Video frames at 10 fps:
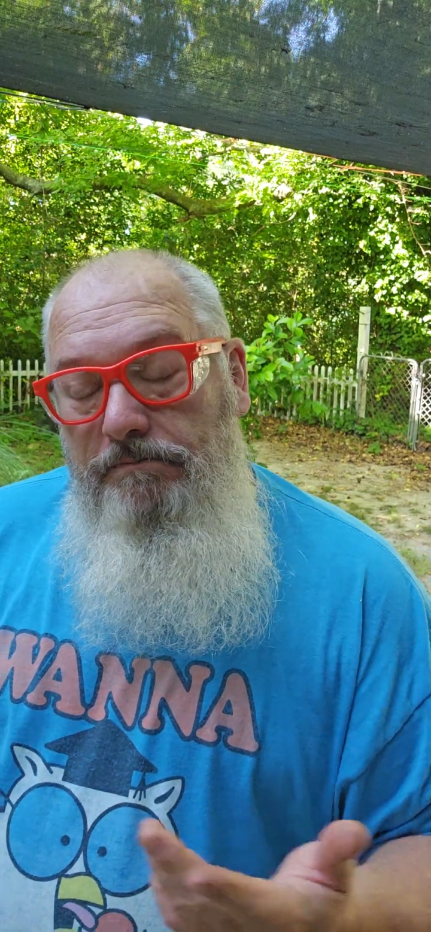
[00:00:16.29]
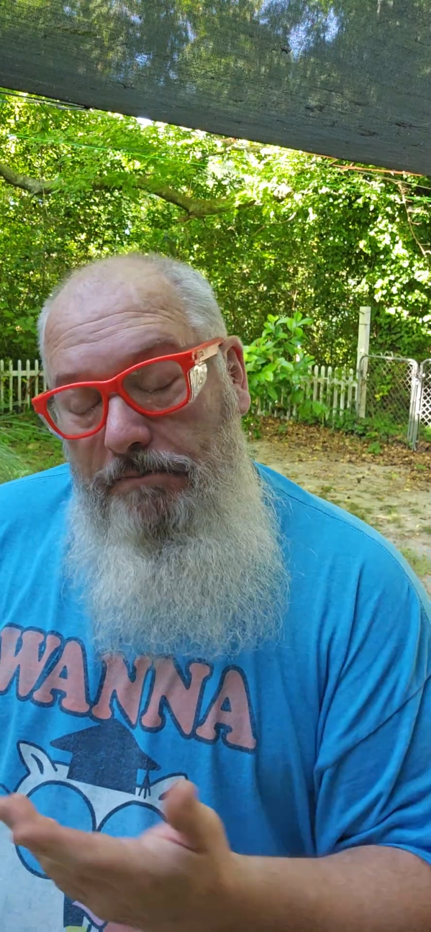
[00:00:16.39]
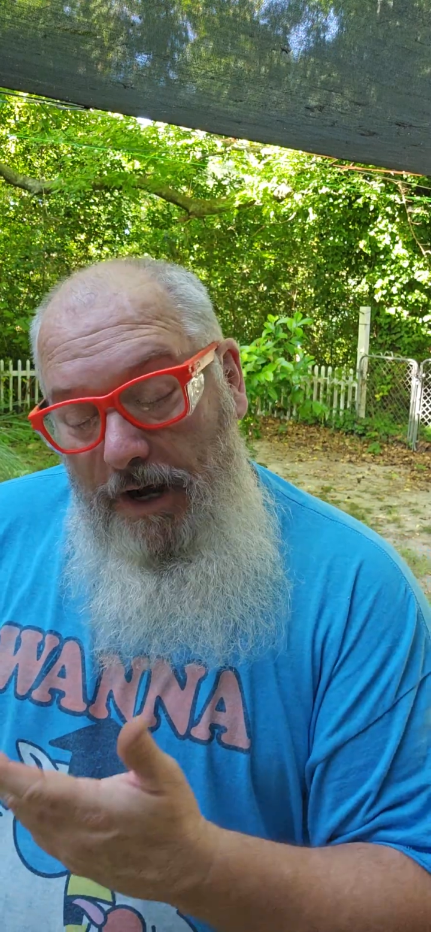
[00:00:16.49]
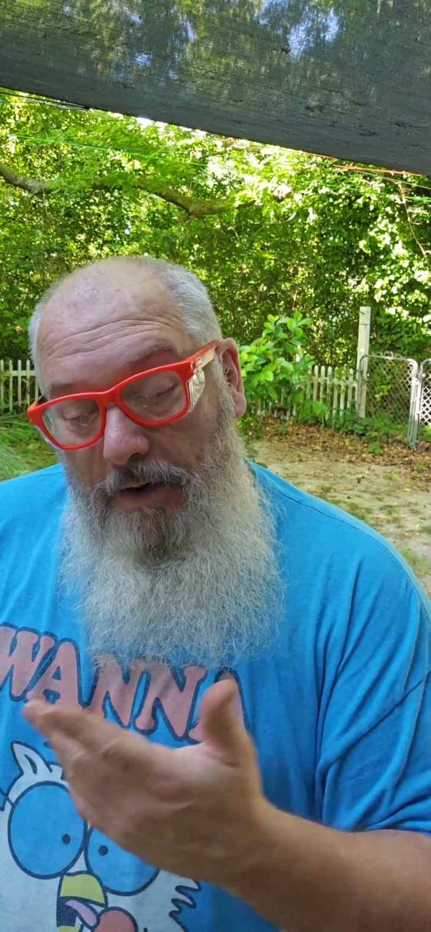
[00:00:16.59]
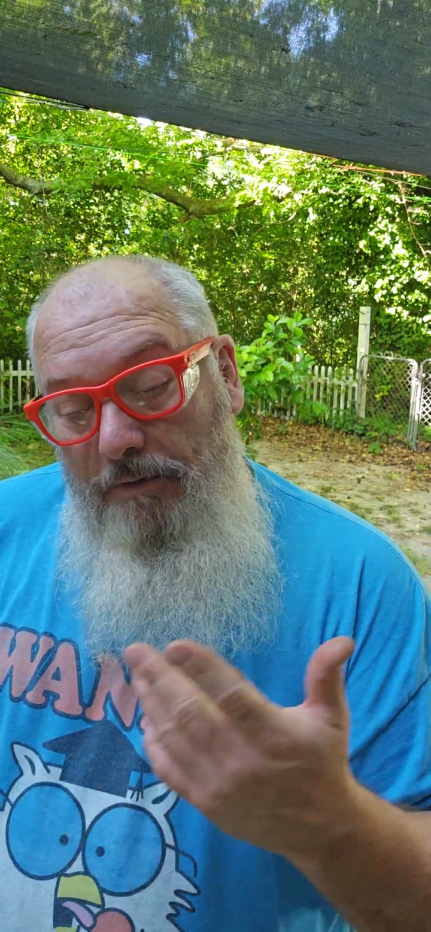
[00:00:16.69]

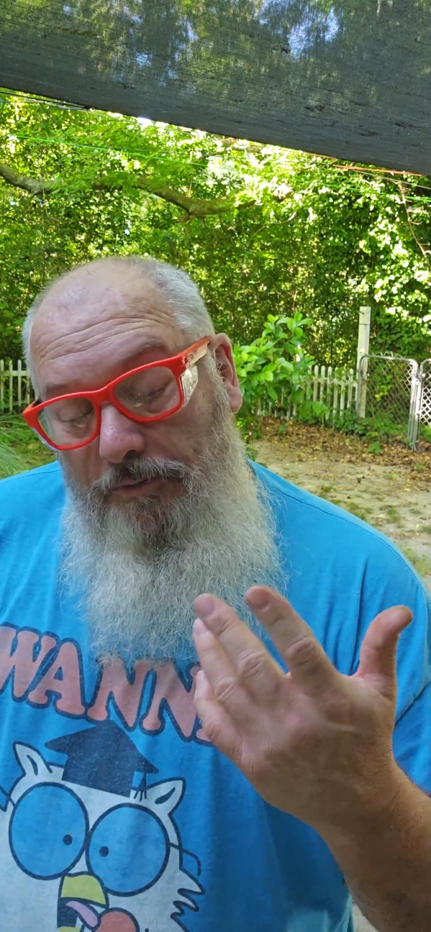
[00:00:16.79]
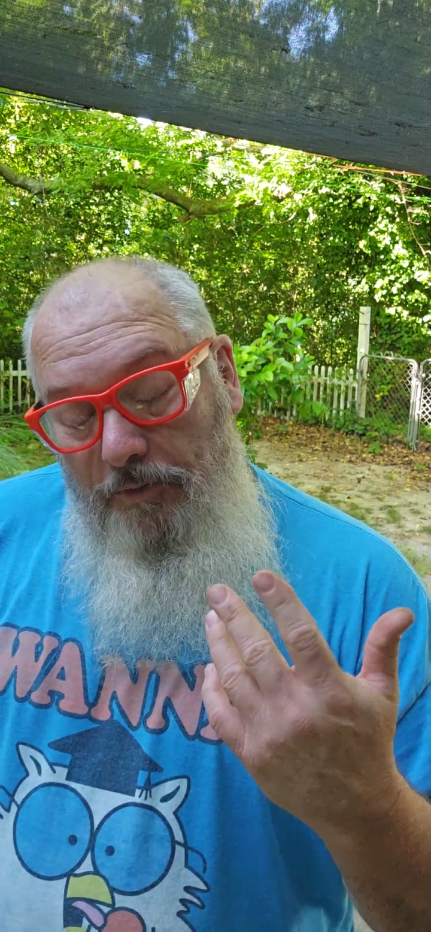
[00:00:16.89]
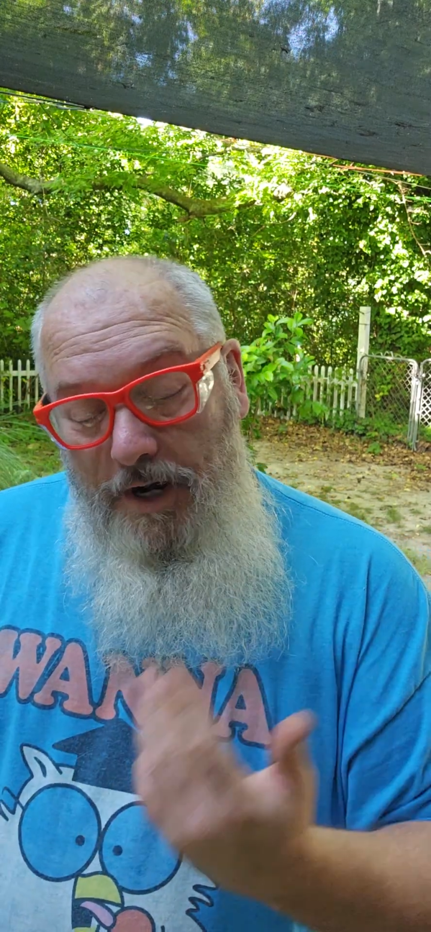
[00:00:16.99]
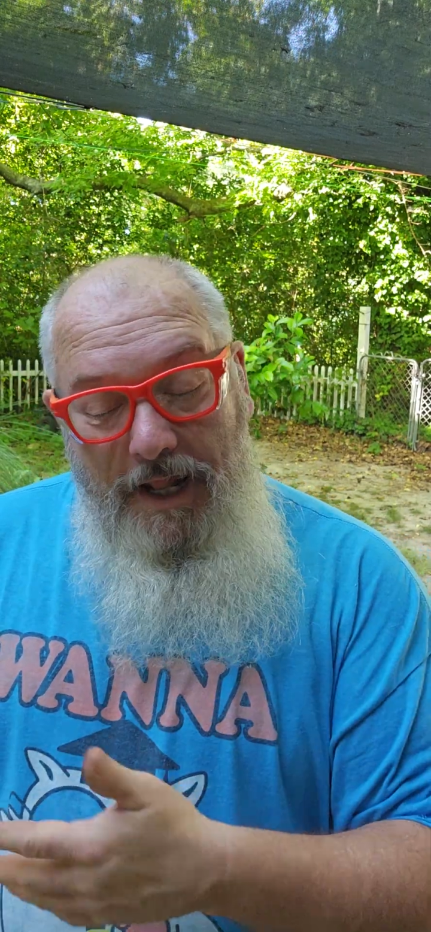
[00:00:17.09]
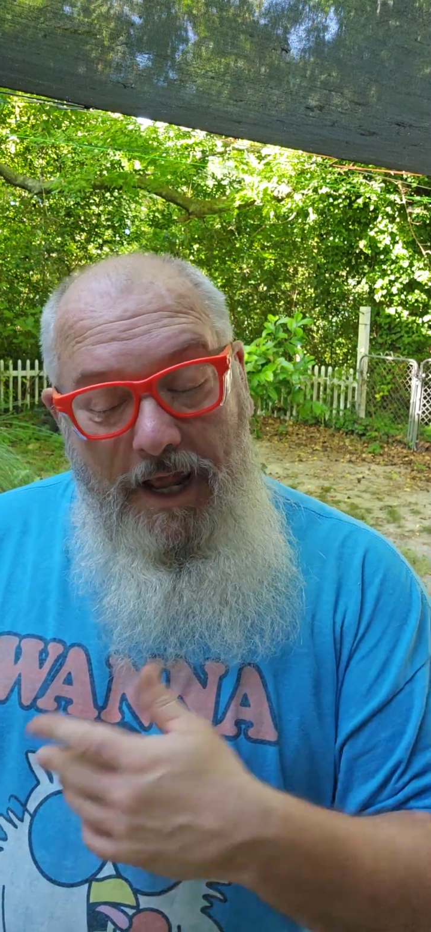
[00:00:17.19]
about
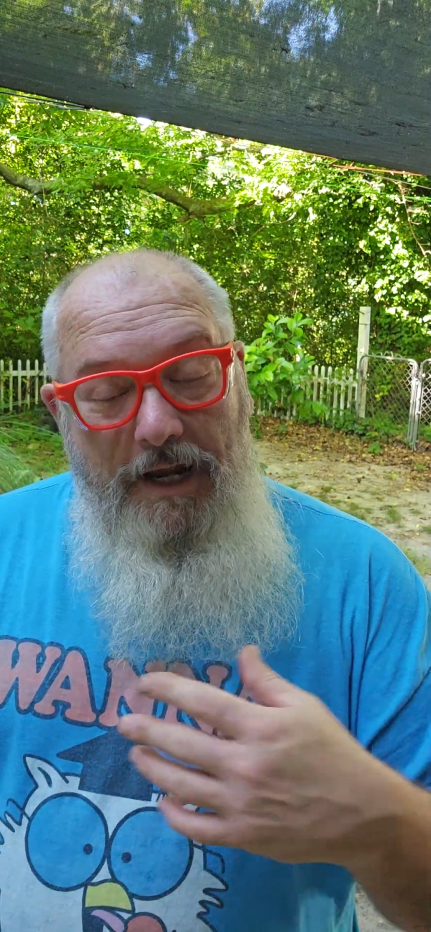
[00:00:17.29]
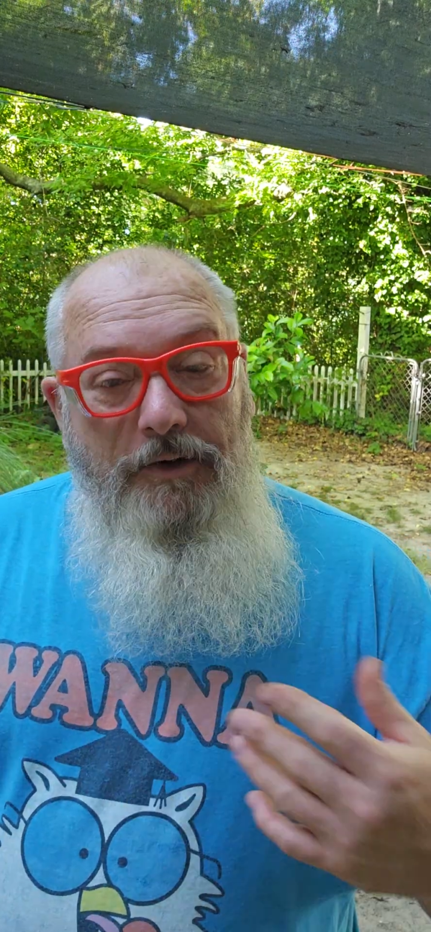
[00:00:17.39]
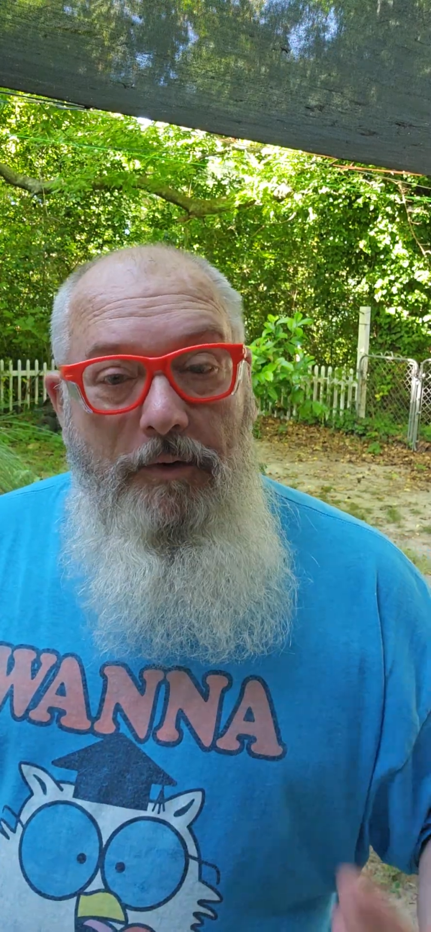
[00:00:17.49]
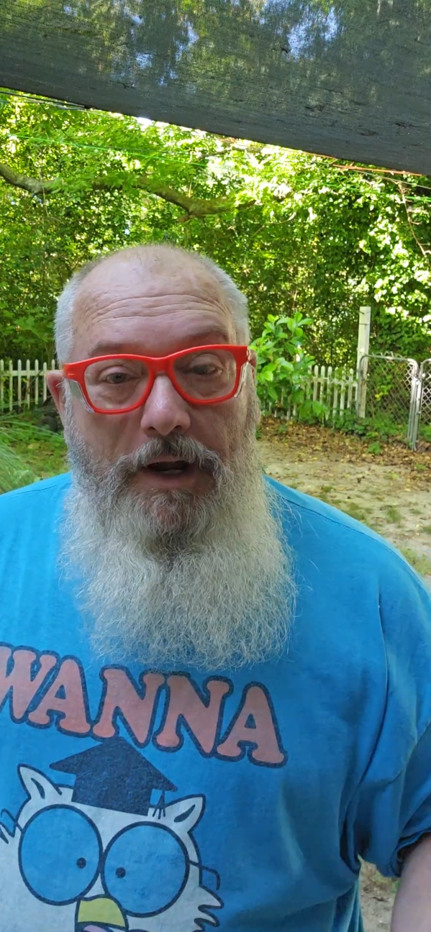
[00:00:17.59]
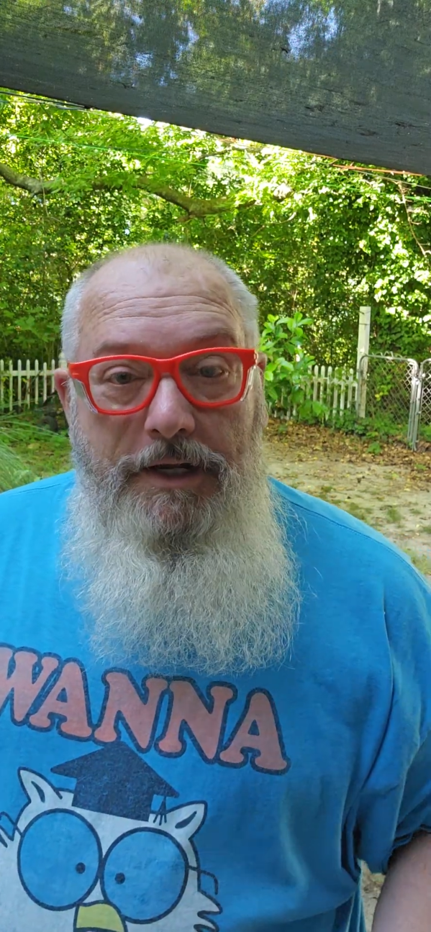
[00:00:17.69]
what I liked
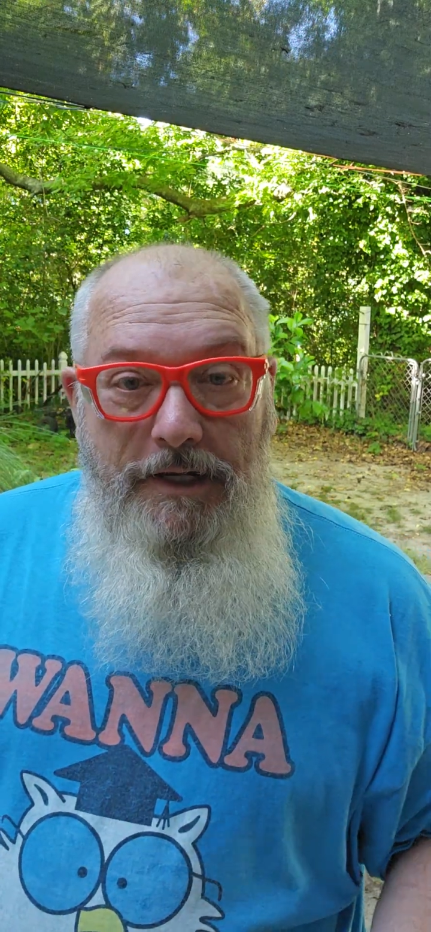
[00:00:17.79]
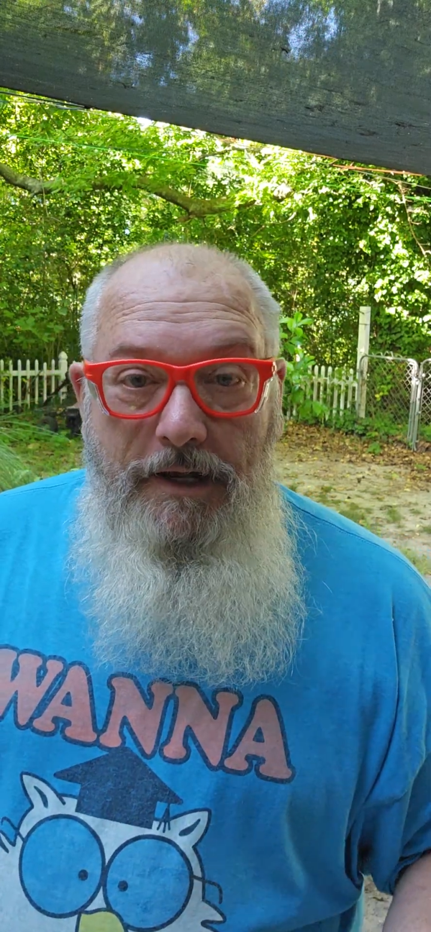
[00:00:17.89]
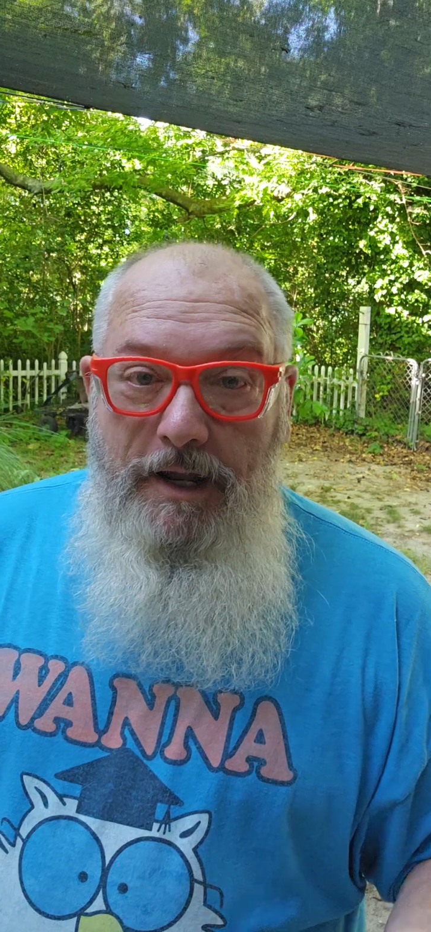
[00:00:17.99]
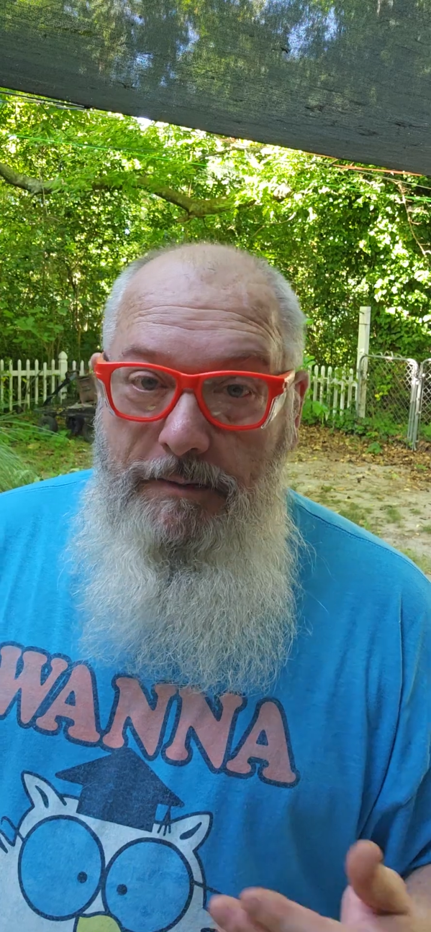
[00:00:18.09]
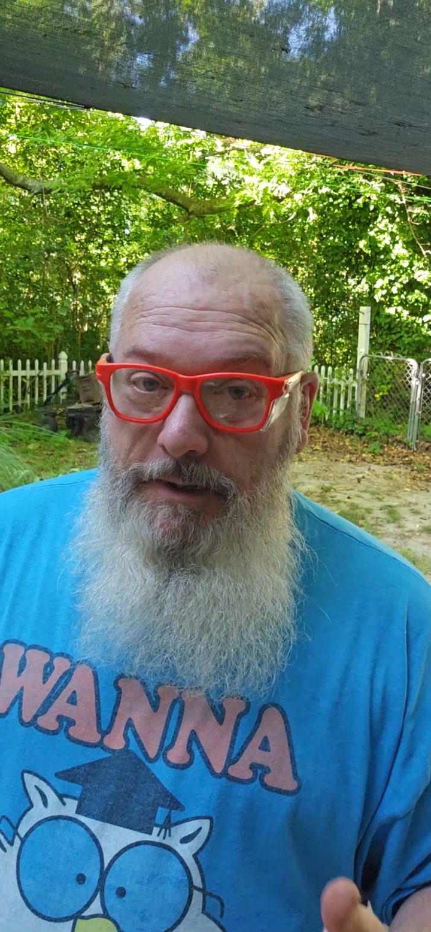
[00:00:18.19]
and what I didn't
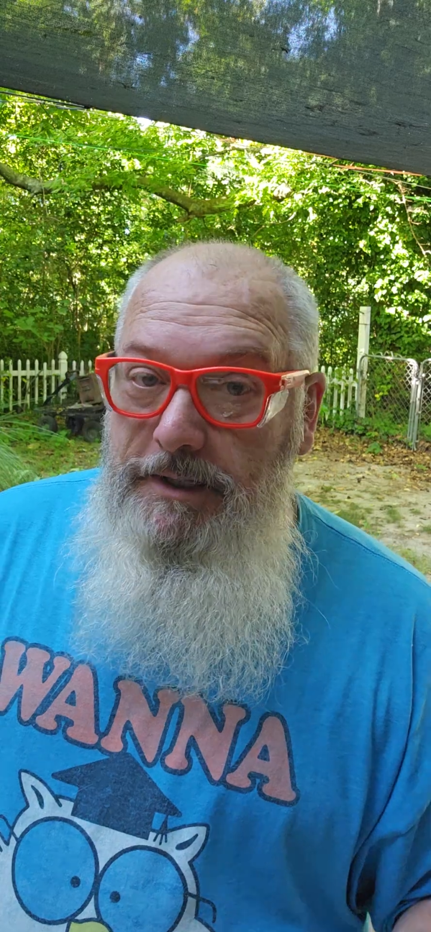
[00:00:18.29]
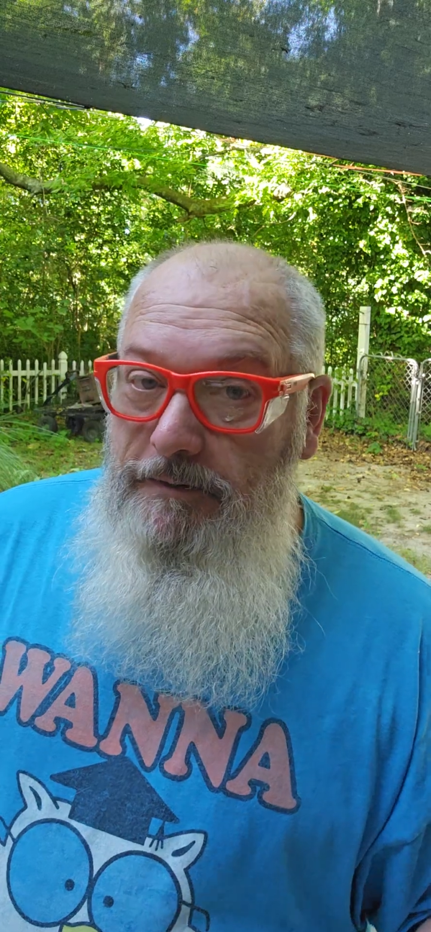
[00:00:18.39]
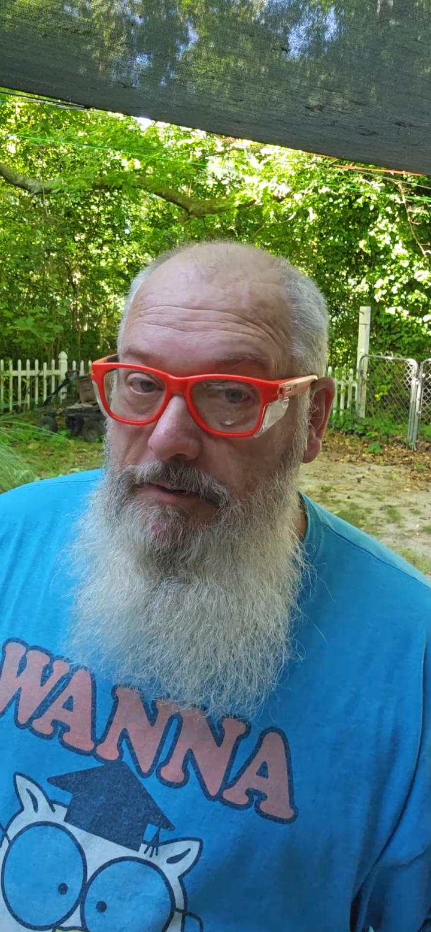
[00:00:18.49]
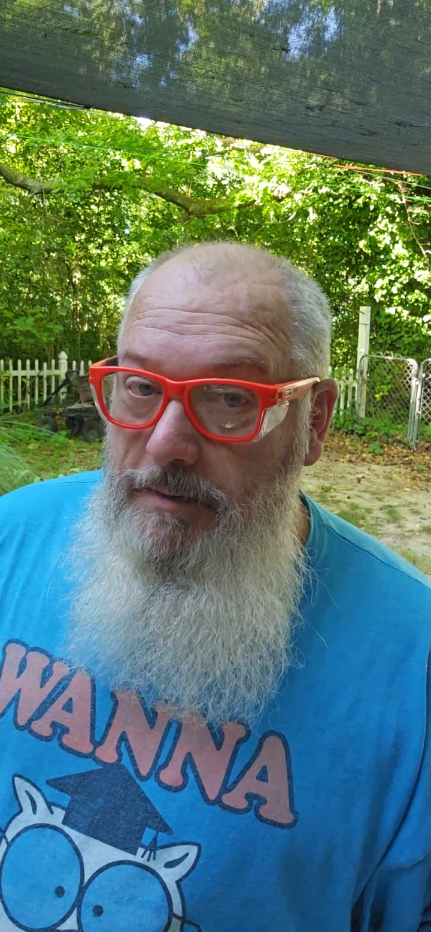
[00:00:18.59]
like about different